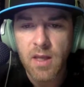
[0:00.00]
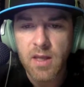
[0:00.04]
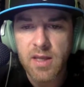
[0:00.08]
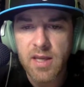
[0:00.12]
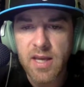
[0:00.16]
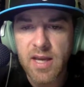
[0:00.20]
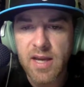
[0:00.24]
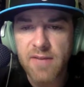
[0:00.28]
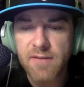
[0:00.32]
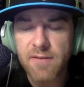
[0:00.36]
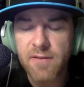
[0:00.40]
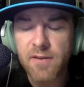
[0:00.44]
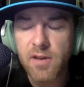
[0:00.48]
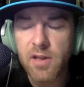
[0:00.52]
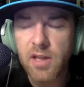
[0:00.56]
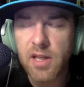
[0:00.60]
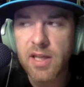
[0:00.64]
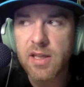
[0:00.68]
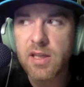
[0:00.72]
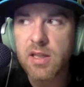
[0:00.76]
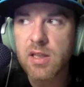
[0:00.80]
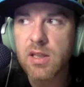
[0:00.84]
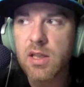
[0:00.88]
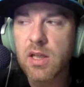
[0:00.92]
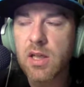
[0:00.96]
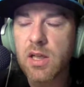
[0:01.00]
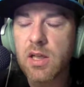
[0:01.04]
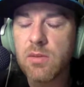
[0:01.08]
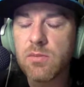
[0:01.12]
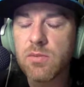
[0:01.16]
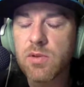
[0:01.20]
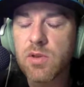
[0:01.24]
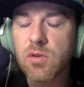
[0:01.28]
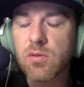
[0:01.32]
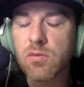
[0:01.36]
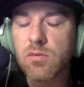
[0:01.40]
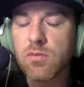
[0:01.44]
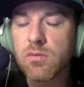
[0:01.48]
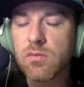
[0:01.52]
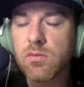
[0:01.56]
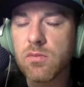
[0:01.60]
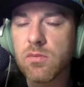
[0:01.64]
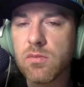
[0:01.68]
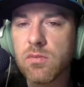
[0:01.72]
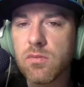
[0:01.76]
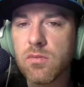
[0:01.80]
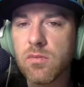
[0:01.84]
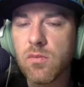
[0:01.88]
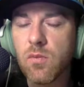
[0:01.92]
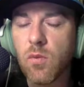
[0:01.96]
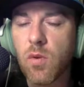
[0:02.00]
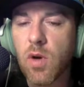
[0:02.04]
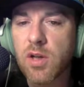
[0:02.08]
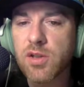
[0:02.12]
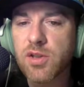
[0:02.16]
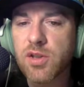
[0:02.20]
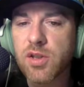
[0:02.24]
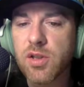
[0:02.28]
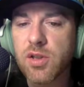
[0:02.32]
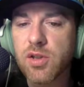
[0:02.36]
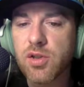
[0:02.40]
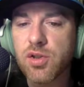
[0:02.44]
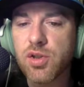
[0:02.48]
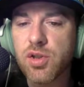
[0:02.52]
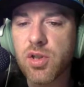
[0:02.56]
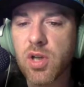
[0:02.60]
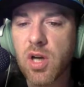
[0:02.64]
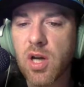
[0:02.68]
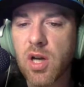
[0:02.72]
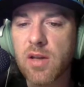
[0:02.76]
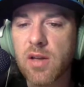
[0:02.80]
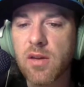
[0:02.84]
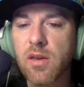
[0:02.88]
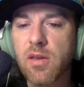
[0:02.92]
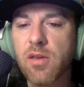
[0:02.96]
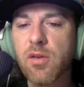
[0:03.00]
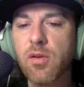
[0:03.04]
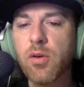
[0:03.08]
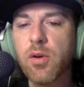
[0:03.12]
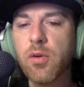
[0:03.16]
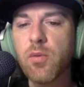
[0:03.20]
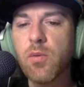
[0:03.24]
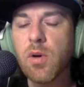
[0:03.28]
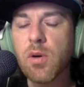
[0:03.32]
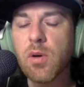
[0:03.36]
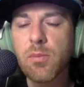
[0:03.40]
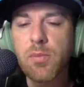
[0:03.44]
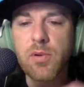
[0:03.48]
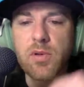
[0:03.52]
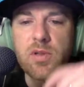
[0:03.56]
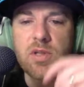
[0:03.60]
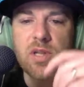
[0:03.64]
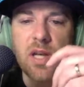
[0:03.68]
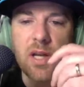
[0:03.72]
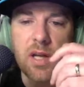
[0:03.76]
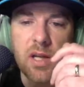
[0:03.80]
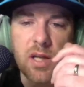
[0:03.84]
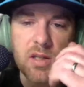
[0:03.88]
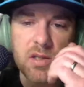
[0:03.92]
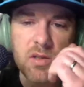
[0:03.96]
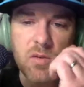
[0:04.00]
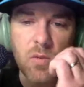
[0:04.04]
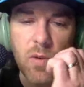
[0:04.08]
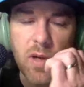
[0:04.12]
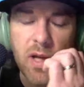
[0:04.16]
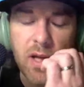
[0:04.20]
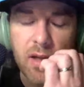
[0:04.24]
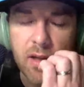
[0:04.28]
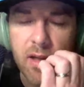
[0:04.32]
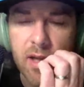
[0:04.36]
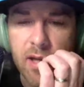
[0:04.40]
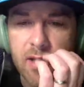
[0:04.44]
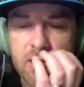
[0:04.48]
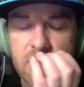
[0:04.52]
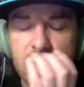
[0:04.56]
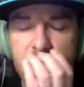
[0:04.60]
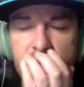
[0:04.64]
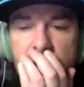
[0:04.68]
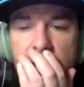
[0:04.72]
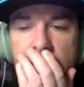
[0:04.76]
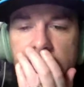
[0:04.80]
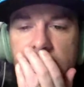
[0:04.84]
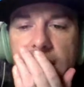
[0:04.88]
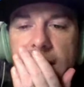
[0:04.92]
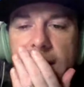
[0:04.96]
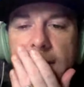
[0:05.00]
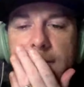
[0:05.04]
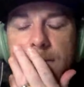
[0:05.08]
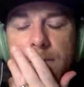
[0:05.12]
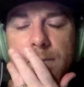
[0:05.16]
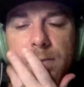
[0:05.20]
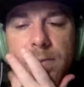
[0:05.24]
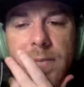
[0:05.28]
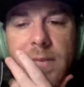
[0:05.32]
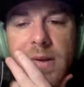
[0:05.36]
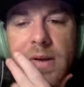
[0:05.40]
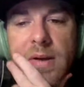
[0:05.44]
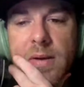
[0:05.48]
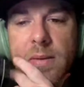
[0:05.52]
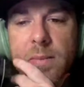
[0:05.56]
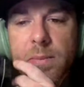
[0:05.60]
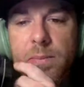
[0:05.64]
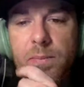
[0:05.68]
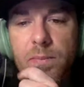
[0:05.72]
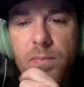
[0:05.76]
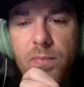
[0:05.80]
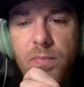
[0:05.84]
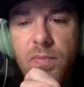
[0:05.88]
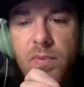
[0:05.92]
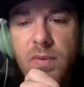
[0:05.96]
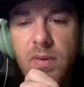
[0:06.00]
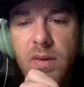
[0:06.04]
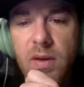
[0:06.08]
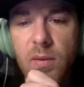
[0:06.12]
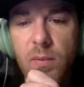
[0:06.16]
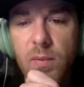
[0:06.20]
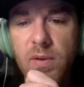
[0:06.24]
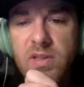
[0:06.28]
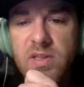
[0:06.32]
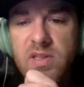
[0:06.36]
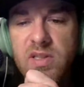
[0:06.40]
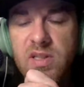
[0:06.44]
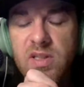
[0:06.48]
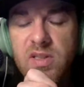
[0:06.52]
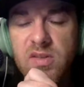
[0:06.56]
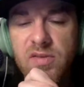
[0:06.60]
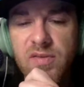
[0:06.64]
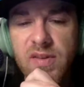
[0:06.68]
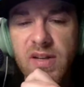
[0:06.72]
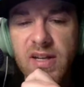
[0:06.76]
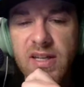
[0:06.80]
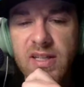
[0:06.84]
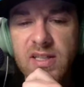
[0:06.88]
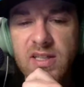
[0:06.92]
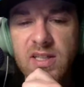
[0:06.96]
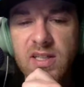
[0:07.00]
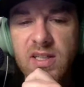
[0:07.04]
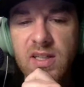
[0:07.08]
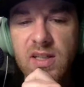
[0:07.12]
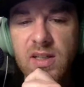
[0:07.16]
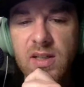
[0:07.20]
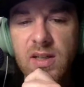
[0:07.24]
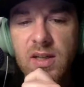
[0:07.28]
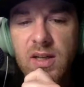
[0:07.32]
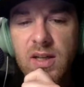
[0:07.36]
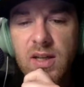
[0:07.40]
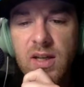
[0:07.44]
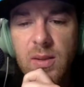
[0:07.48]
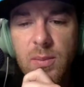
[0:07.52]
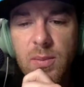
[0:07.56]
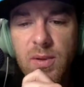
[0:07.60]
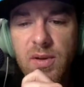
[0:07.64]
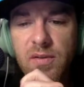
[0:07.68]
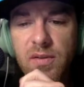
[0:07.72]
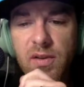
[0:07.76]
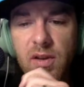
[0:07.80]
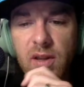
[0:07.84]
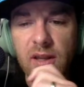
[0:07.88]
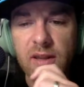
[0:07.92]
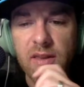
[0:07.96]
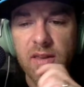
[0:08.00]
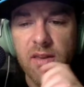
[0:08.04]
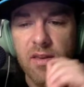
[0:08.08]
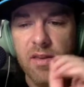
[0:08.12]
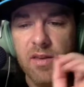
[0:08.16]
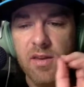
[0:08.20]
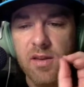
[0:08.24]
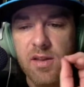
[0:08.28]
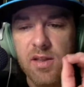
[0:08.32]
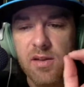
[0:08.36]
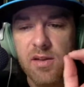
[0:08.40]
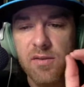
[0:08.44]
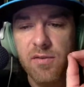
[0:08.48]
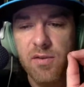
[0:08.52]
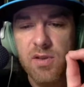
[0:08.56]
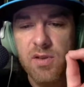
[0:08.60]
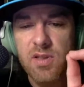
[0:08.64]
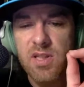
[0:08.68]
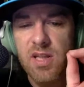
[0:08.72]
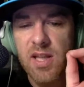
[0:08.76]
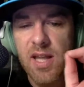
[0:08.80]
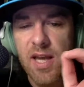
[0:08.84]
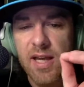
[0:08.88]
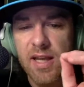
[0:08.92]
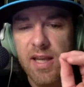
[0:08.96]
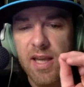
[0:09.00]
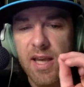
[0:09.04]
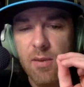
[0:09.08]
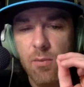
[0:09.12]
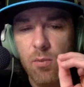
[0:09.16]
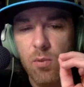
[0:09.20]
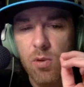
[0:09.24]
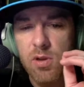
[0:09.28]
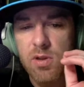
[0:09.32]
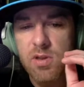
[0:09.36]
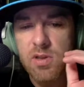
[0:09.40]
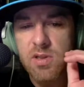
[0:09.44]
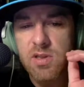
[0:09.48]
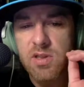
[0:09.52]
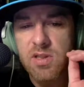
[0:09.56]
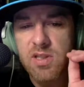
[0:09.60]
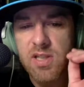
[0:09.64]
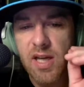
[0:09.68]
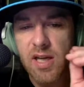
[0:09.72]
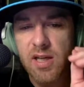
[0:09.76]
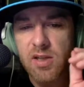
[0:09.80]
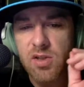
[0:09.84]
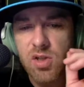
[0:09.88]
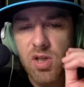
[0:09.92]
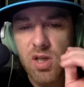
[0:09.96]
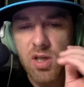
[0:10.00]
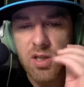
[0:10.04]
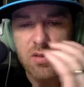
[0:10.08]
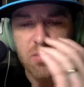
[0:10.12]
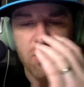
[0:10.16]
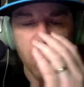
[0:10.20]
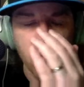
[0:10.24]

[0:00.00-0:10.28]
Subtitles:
Yeah, it felt like so Washington shot 31% against the Wildcats in that game. They went 6 of 19, but it felt like the difference in that game was second chance